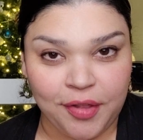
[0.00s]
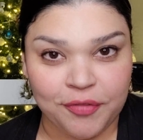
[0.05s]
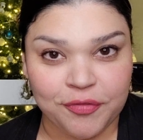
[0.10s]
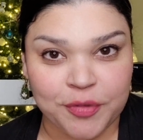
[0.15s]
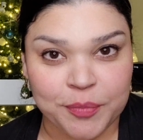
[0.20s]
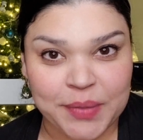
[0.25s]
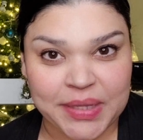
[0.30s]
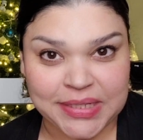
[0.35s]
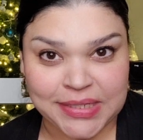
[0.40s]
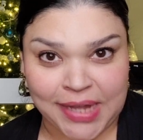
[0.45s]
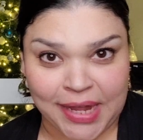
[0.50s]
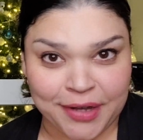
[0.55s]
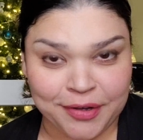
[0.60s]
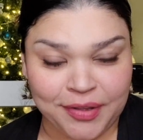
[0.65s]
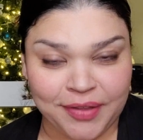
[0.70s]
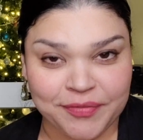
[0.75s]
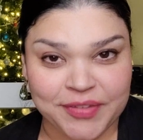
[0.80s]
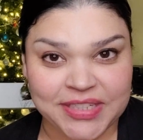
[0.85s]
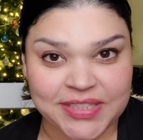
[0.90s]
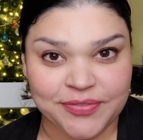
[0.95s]
from the title
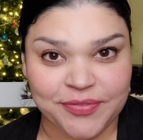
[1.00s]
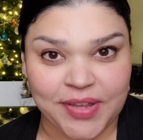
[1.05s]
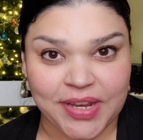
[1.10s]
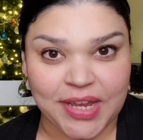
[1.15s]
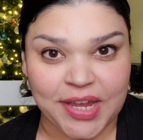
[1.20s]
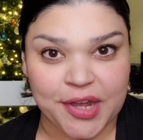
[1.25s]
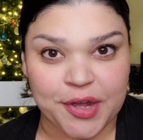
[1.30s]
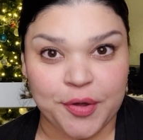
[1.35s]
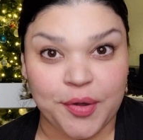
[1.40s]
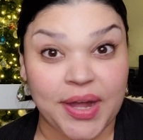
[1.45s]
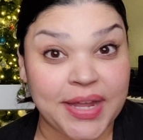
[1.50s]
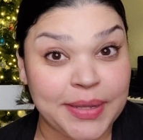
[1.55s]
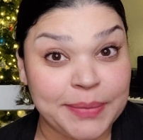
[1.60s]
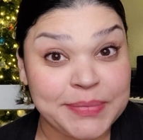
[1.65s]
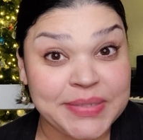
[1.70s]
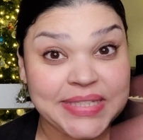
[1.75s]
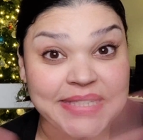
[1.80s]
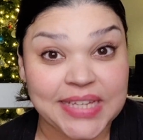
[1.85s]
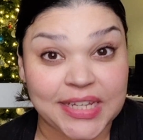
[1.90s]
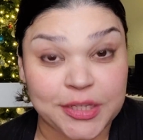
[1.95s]
of this video, I am
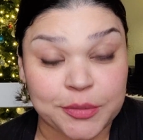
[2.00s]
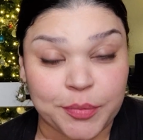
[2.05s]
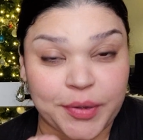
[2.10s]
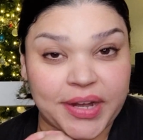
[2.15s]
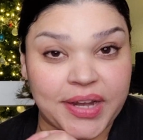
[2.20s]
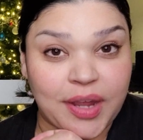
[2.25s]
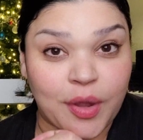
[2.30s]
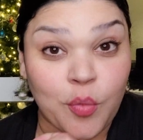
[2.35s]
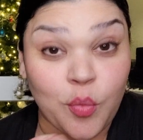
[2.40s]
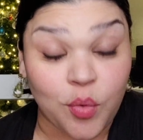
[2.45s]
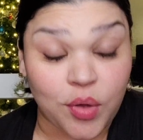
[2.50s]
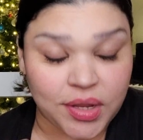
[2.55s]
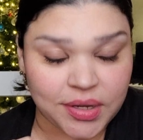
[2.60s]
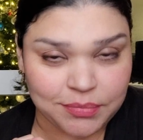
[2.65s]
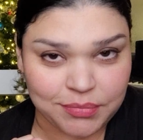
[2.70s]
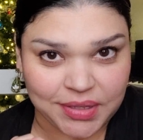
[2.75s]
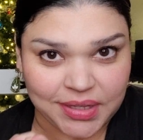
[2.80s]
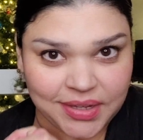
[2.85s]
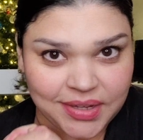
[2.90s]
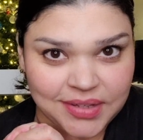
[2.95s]
celebrating 1
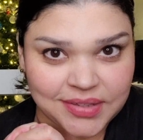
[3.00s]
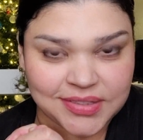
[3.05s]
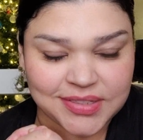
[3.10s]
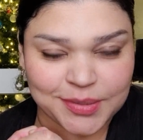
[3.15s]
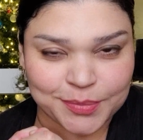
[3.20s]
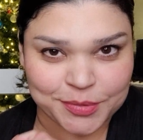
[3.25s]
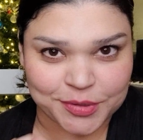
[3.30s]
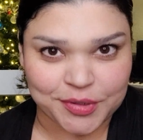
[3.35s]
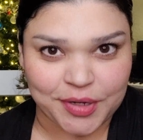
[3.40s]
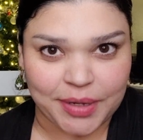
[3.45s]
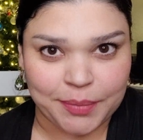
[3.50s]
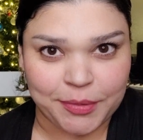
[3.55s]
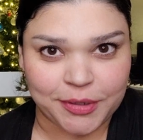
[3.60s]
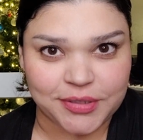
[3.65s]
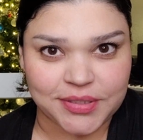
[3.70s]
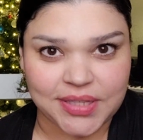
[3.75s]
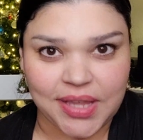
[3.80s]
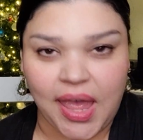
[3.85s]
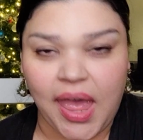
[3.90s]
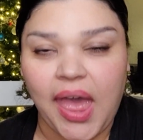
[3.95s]
million
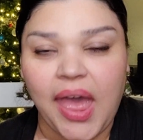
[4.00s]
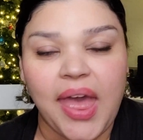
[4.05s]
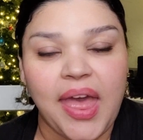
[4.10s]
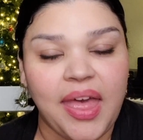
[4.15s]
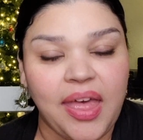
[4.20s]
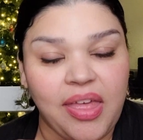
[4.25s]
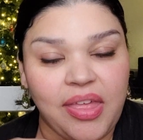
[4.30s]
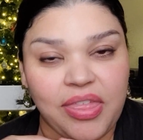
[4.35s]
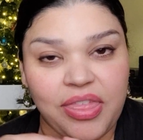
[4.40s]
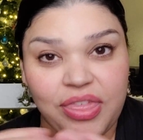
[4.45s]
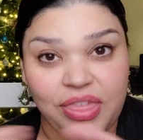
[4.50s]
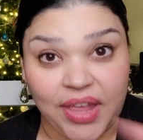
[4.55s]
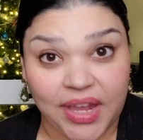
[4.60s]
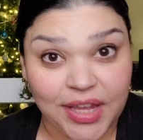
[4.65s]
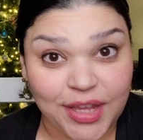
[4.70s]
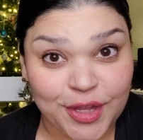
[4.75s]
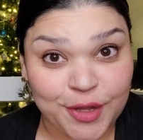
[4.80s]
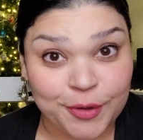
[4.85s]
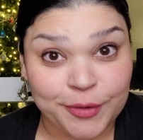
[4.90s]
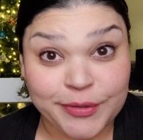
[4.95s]
subscribers.
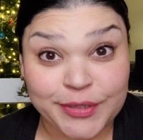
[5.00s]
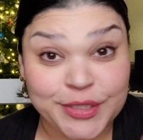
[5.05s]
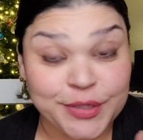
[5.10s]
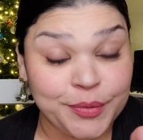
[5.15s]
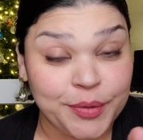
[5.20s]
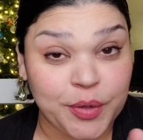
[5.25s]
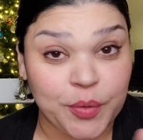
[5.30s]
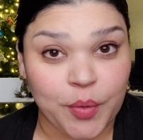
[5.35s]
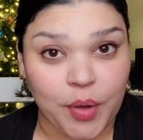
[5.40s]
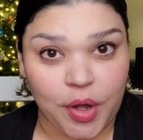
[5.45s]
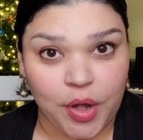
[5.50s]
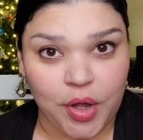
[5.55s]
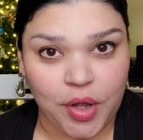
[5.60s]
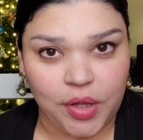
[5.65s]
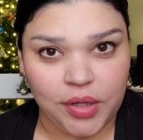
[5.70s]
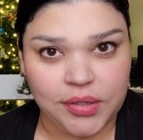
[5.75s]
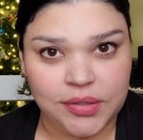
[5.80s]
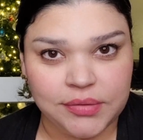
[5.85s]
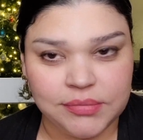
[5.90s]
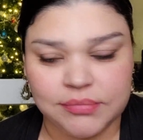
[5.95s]
Thank you to you
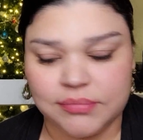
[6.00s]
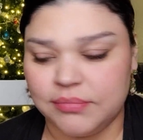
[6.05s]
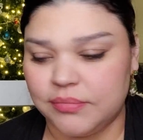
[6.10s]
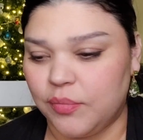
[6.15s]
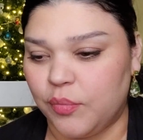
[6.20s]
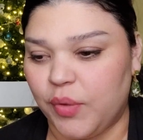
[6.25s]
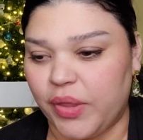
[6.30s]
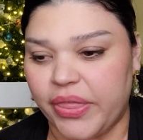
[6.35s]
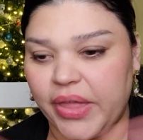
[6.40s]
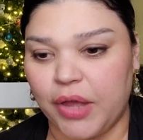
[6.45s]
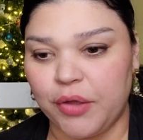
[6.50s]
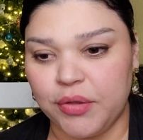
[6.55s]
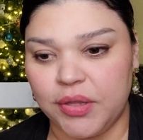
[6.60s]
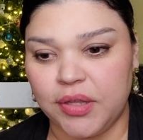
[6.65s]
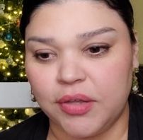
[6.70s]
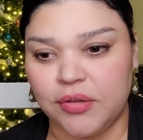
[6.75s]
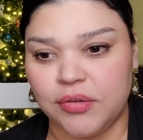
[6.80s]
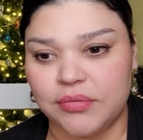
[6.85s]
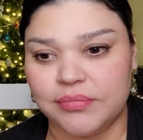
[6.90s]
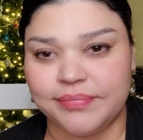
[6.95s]
all. Without
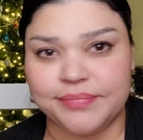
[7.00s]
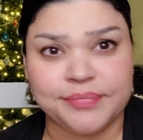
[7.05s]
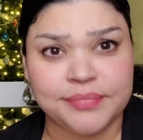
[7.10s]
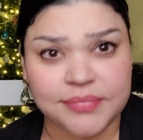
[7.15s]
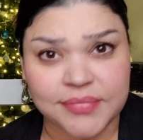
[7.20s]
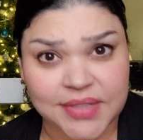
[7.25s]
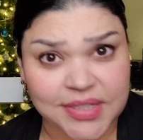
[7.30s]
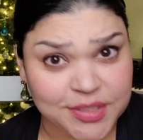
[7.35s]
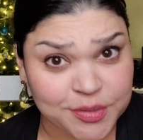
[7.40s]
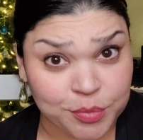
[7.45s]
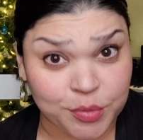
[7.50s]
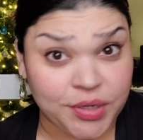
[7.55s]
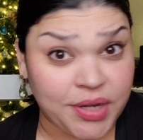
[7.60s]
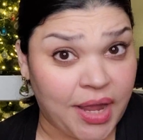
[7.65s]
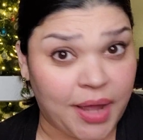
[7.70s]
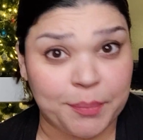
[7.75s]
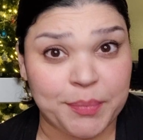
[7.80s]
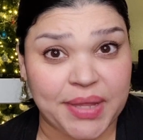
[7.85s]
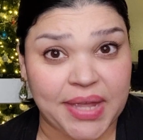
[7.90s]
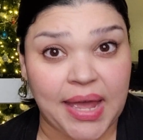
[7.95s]
you, this would
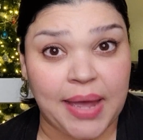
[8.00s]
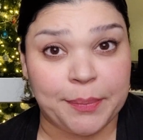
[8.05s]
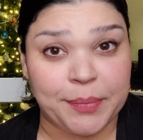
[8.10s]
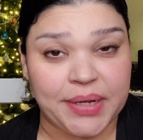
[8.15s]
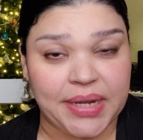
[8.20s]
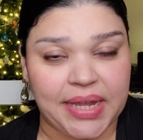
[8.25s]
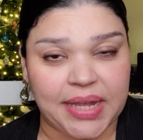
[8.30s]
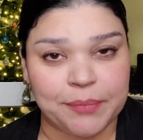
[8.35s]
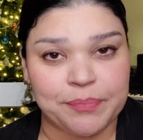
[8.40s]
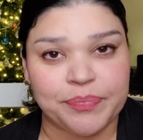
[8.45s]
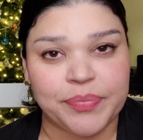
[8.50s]
not be happening.